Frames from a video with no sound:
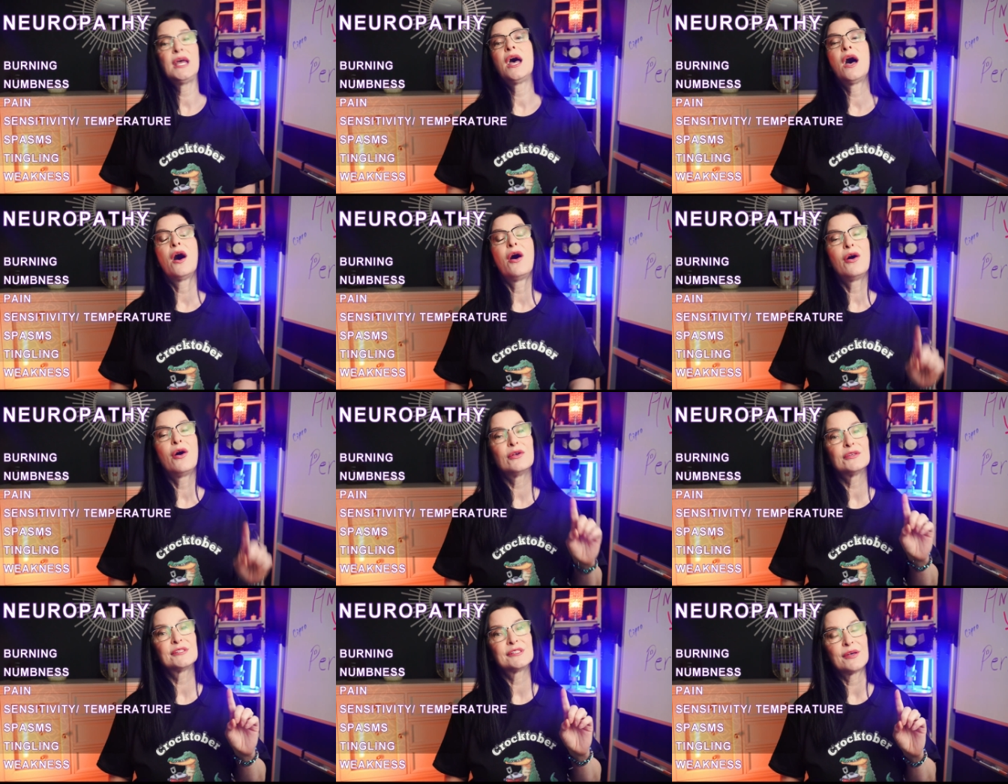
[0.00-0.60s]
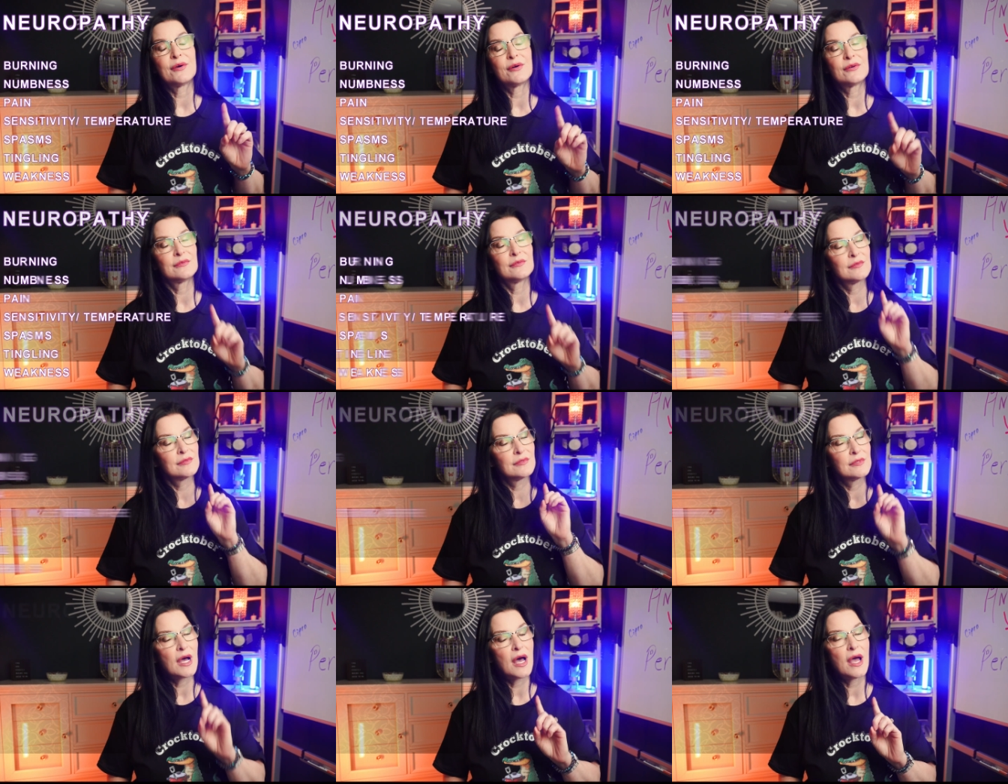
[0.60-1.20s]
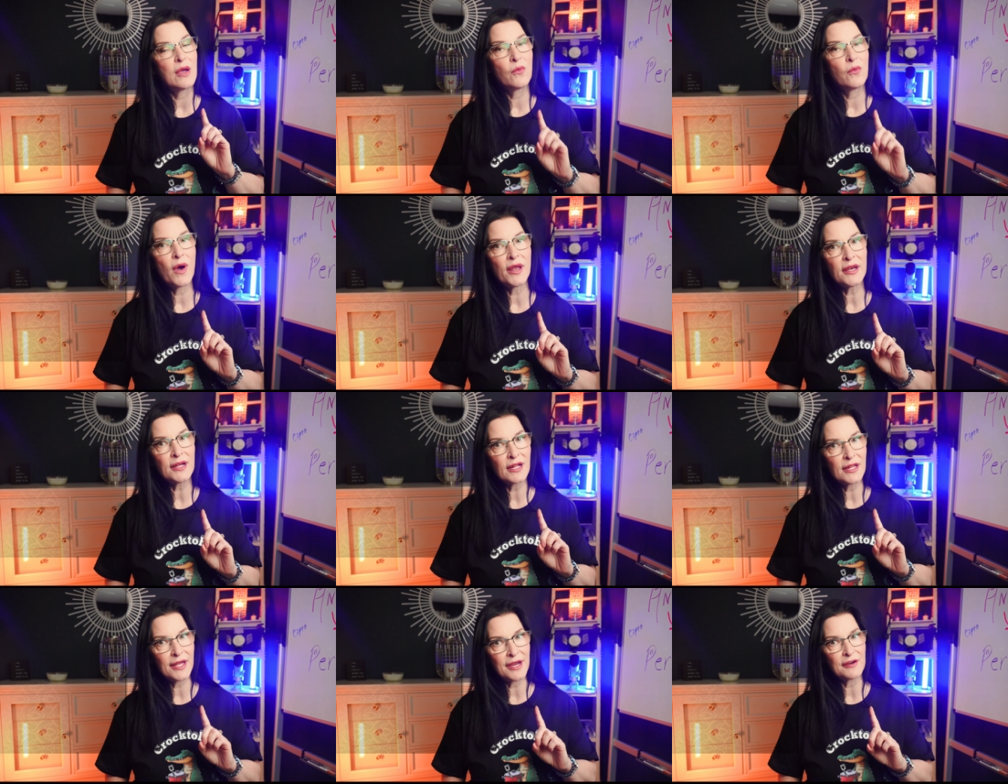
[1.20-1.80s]
Also, I want to
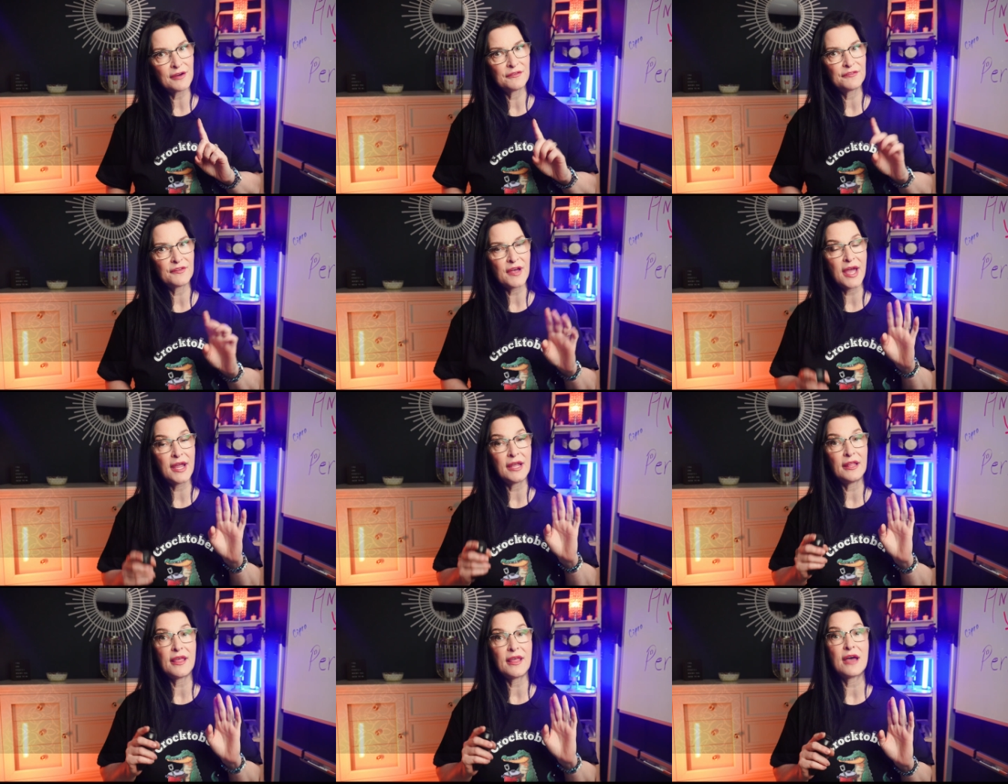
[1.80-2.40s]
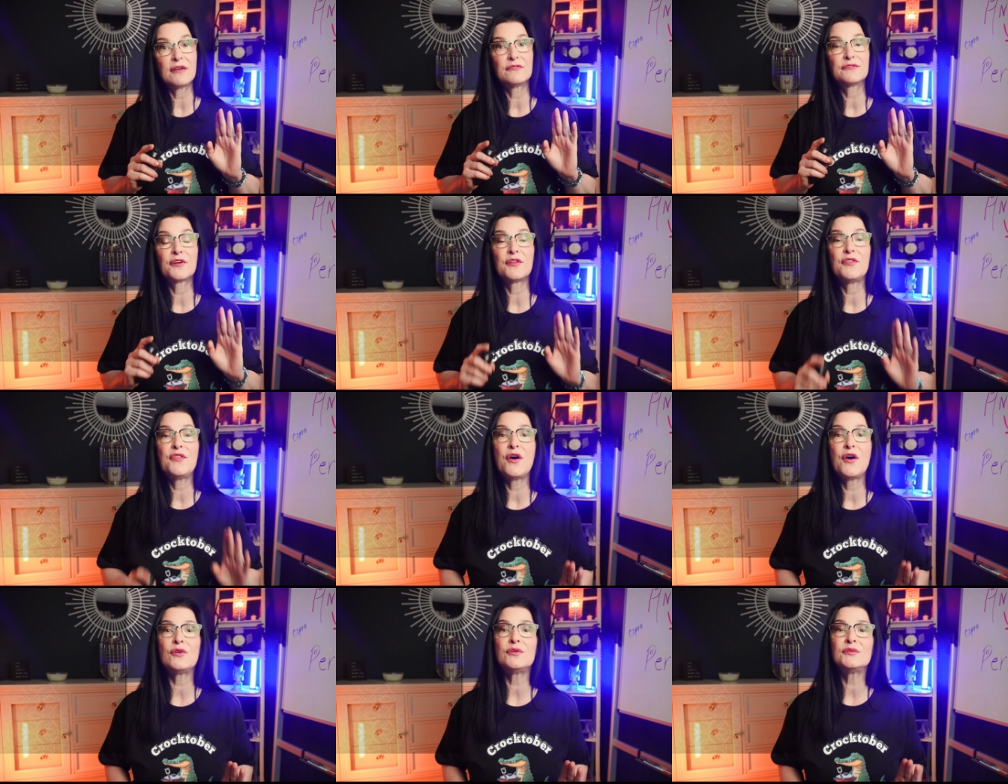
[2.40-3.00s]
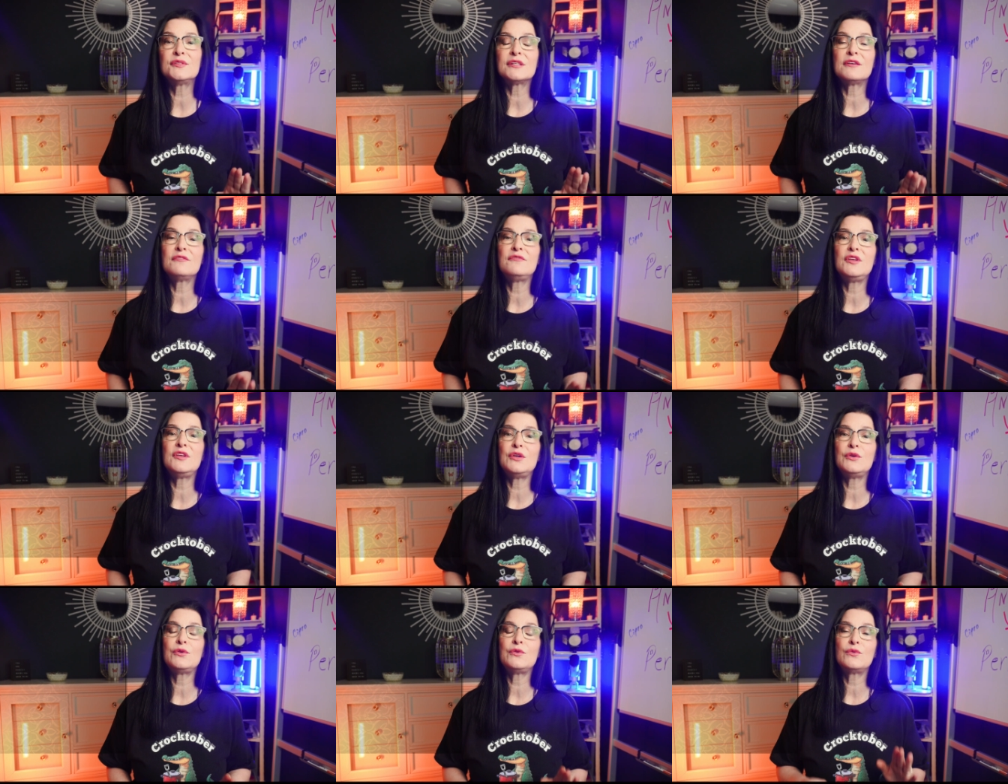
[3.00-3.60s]
clarify that for those of
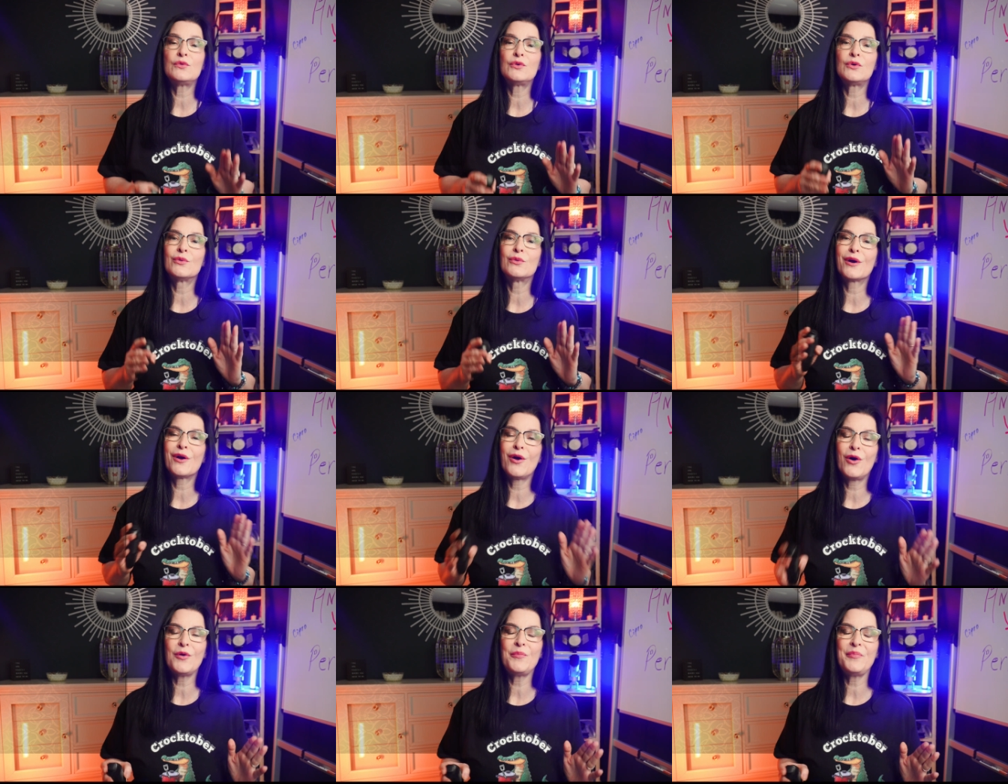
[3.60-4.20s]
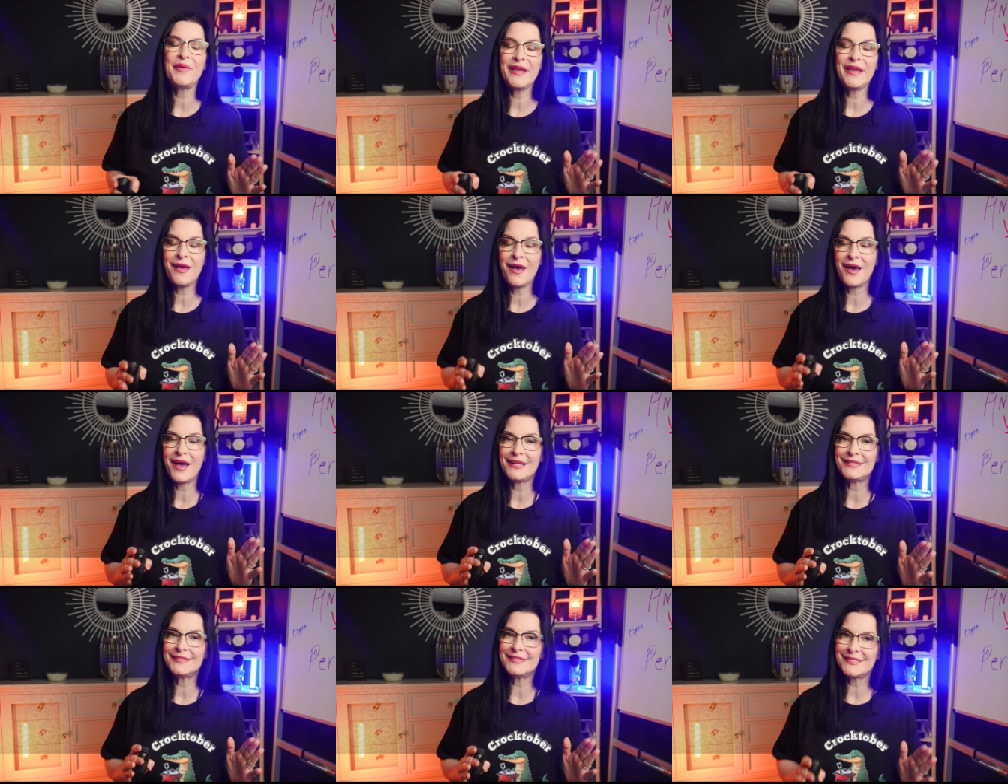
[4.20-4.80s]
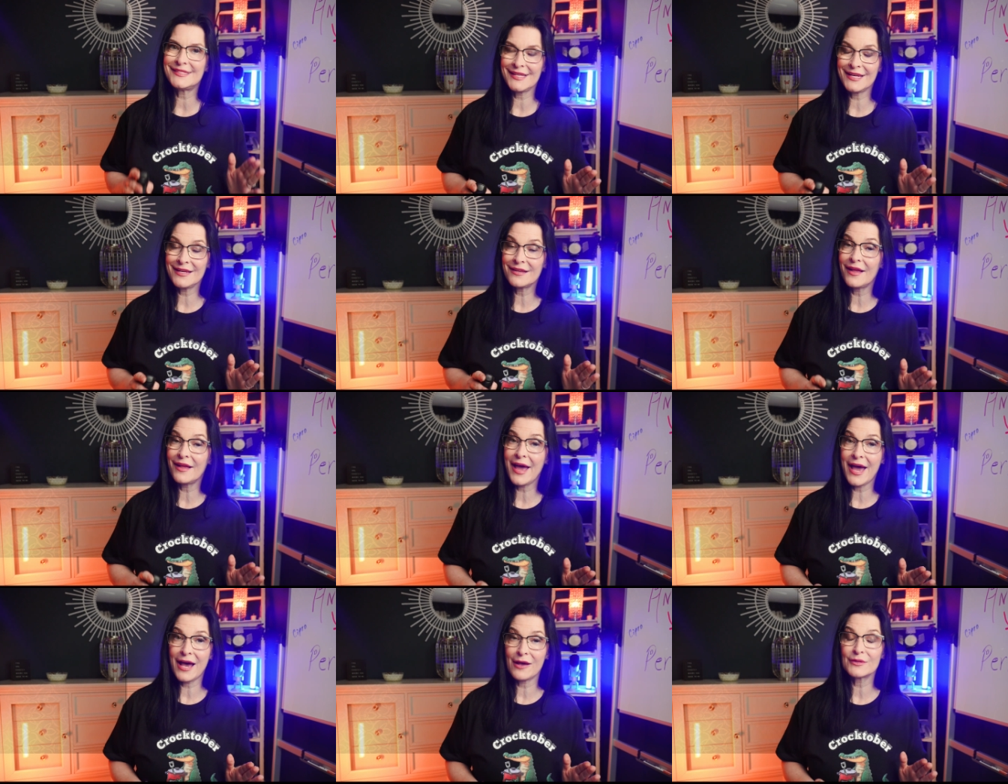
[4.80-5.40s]
you who are hoping I'd single
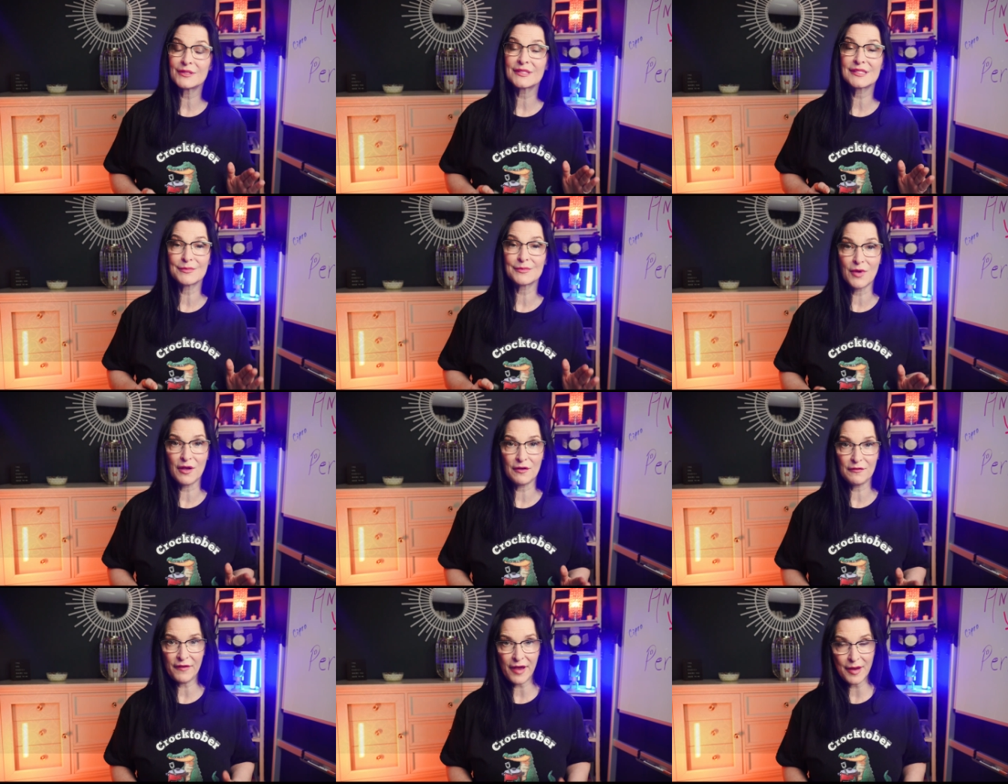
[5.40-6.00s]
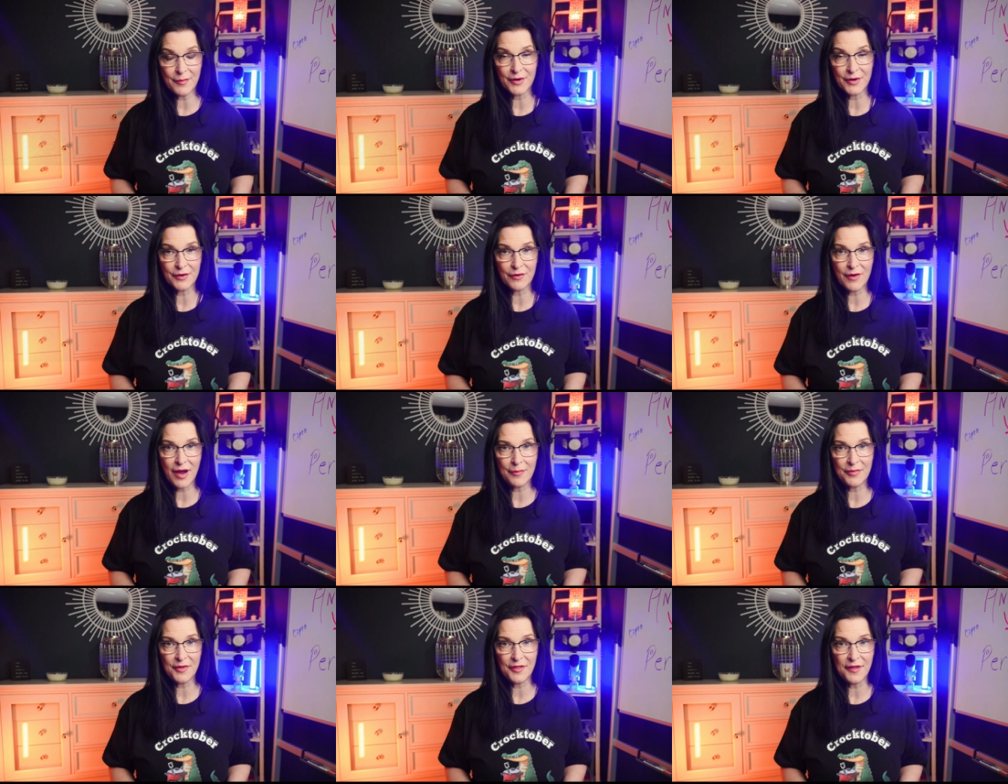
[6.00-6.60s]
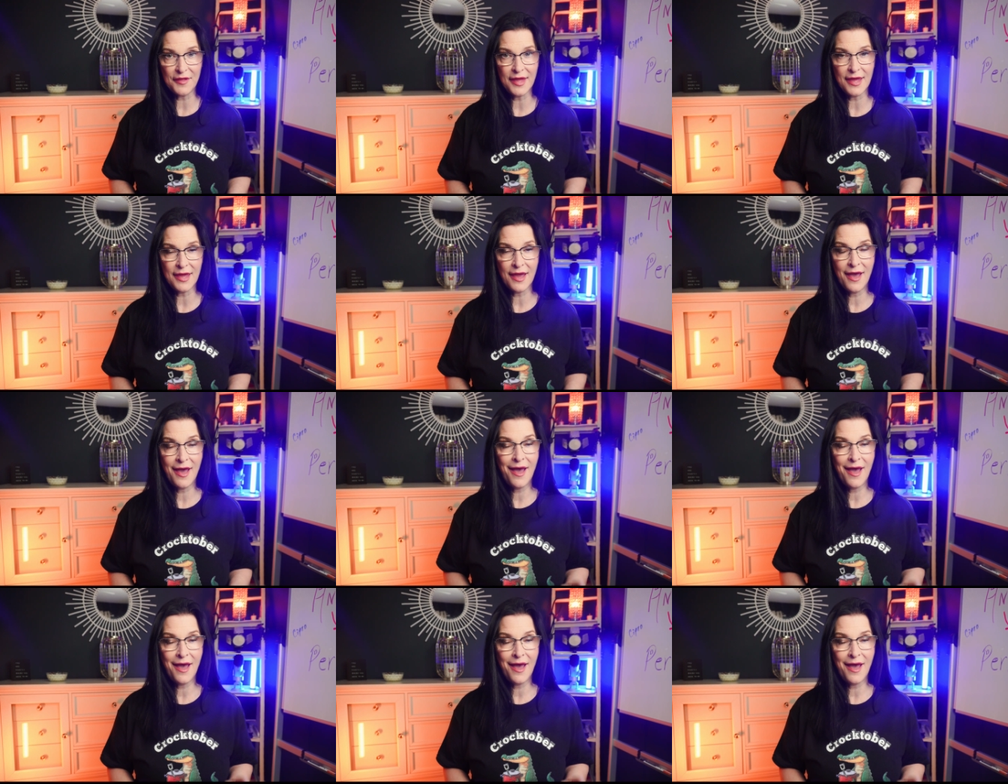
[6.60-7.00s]
out small fiber neuropathy,